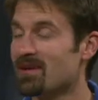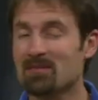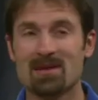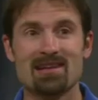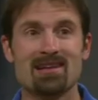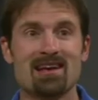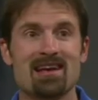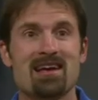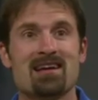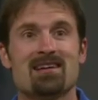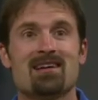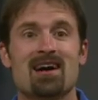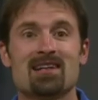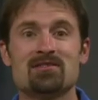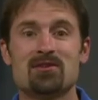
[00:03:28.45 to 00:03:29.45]
I mean,
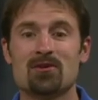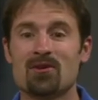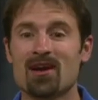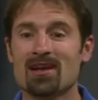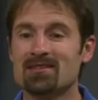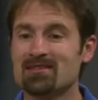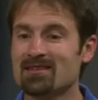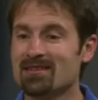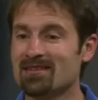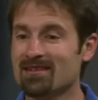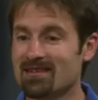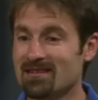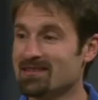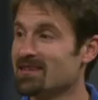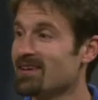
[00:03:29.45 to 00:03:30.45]
God's creation
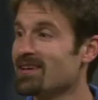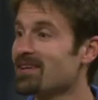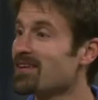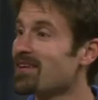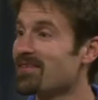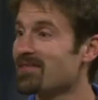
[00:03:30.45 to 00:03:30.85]
is here.